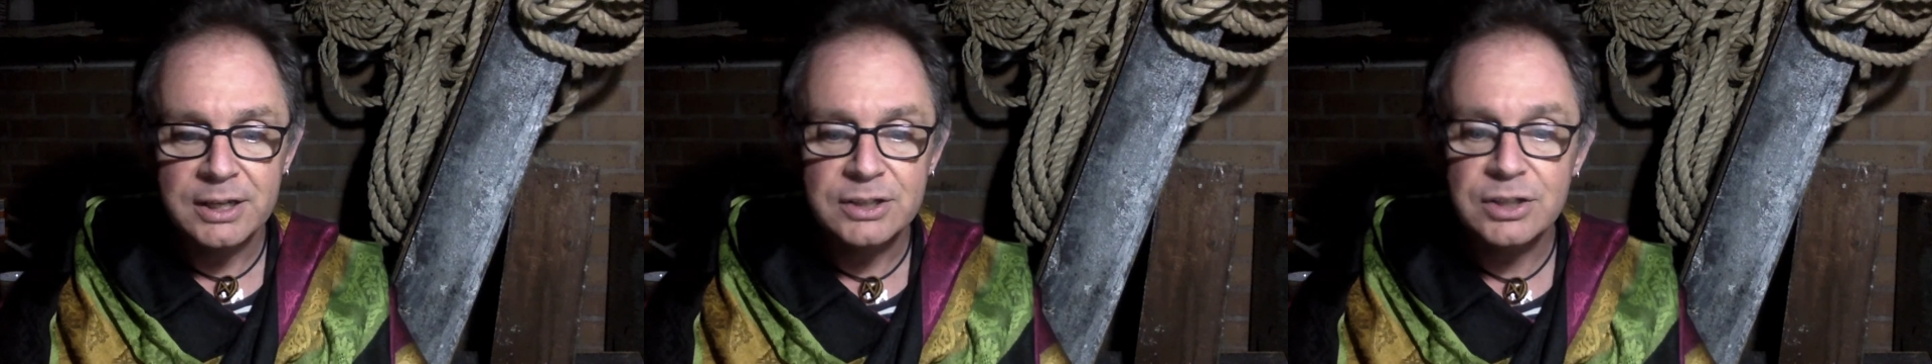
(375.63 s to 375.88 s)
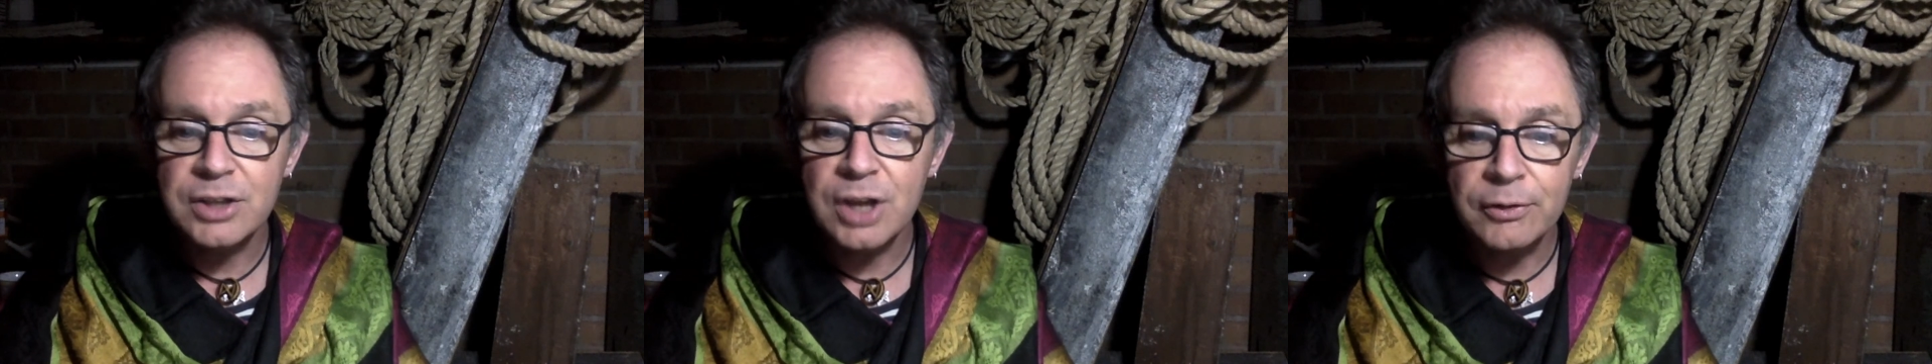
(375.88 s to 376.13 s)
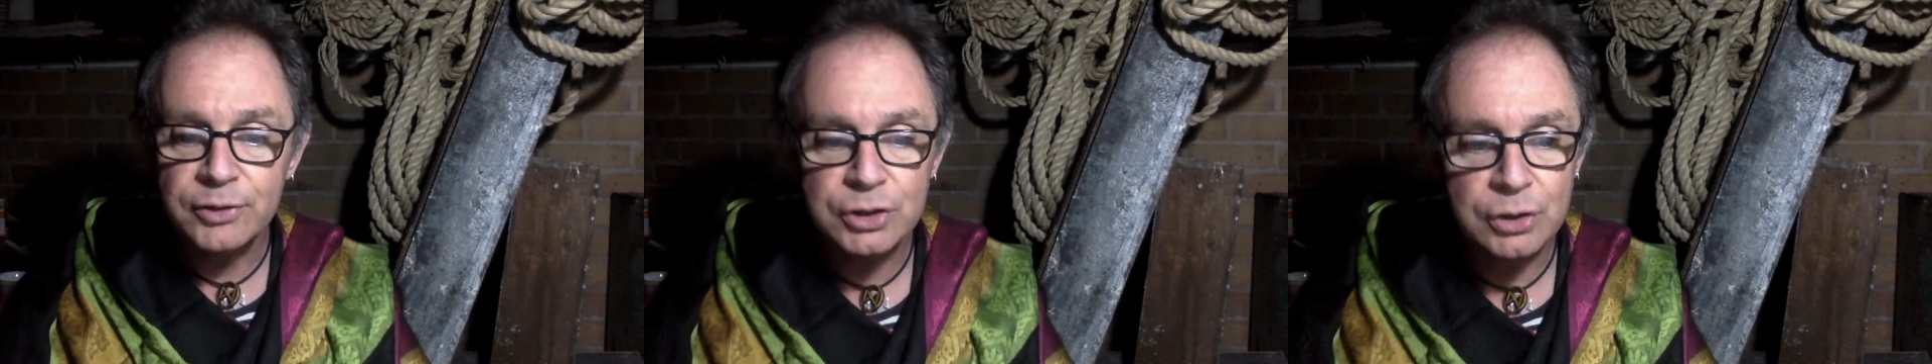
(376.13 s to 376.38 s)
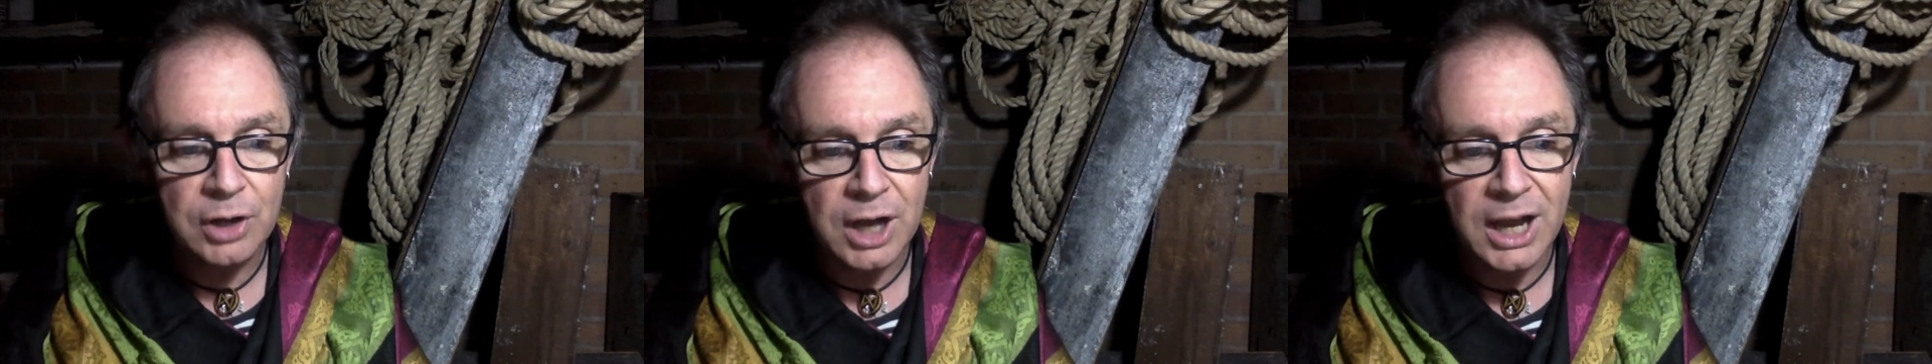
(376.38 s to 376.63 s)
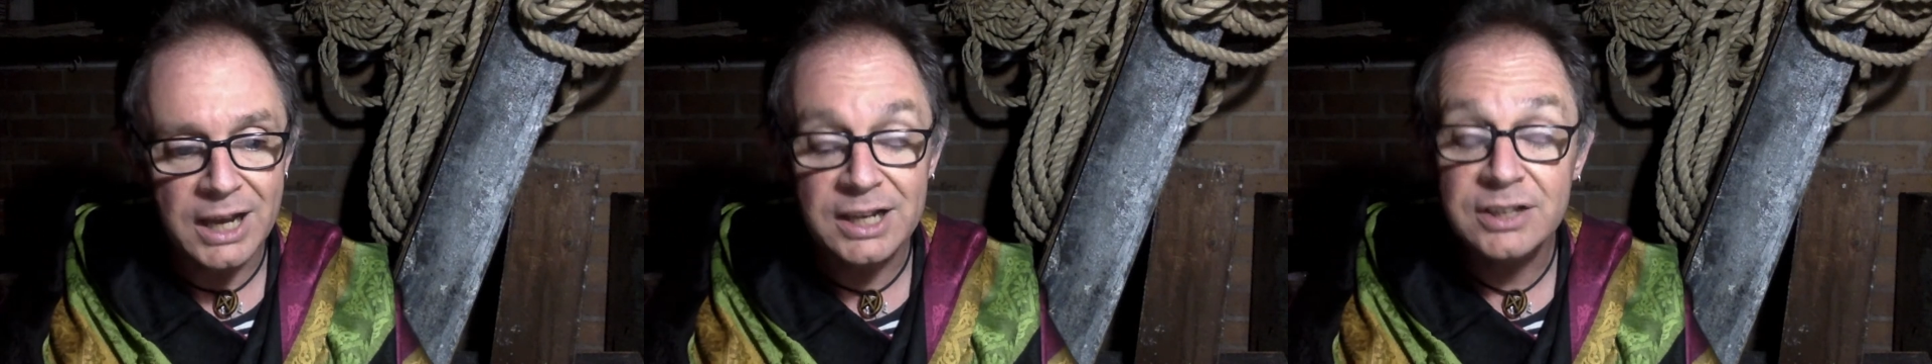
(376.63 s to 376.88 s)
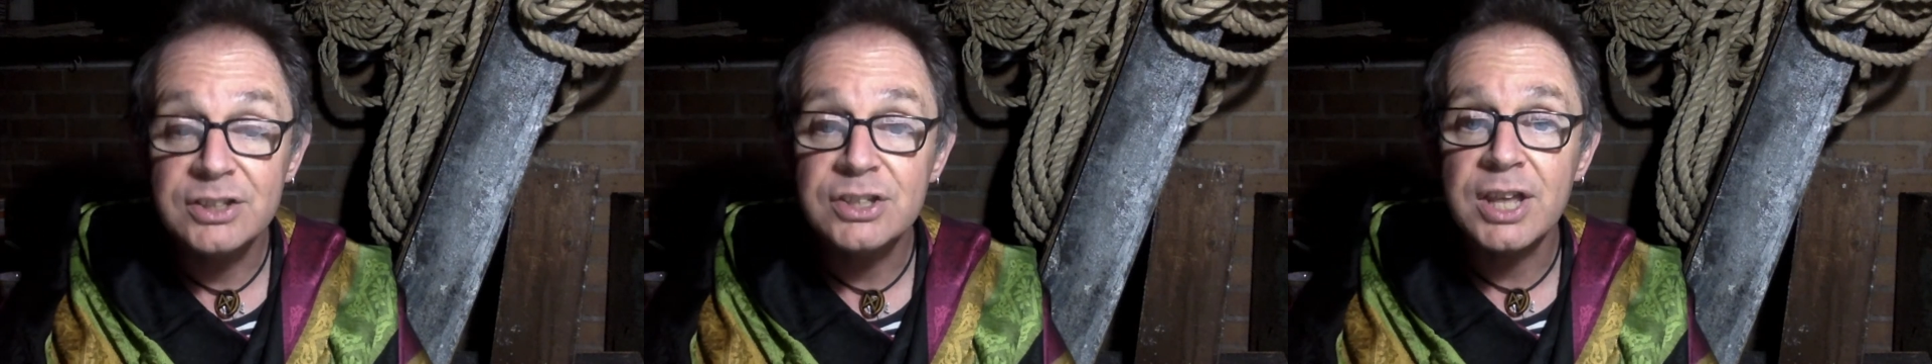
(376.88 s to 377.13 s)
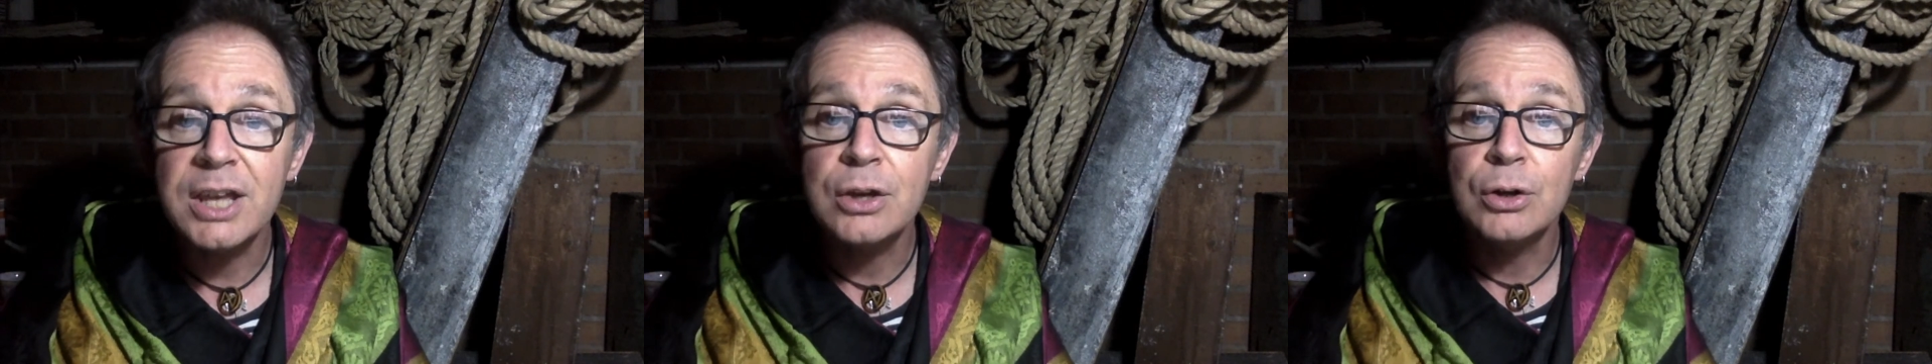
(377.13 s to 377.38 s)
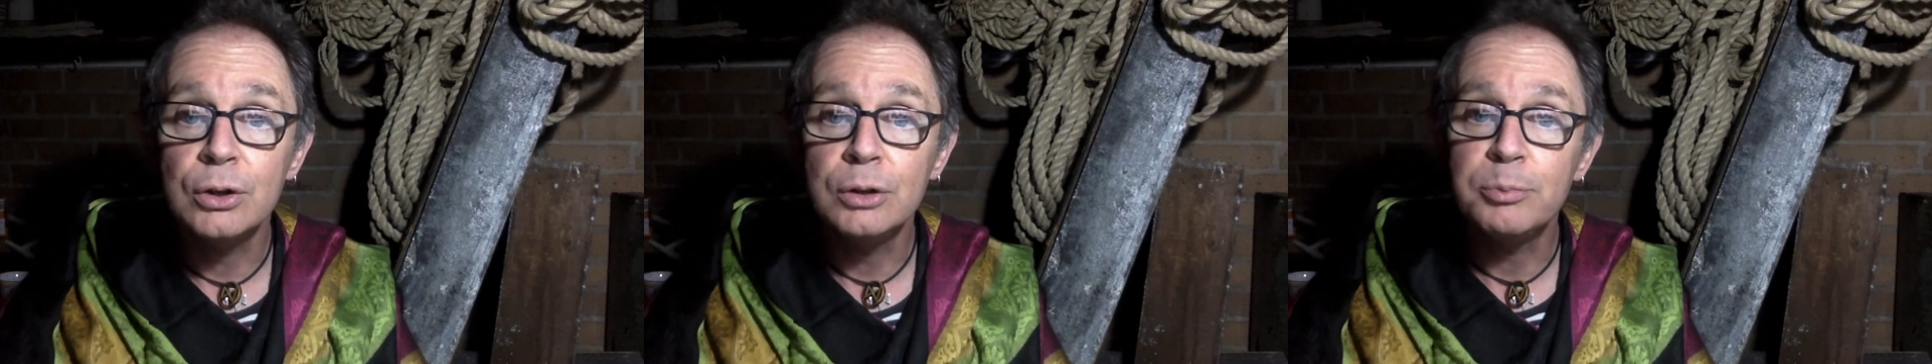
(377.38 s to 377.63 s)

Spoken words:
to the offshore islands they call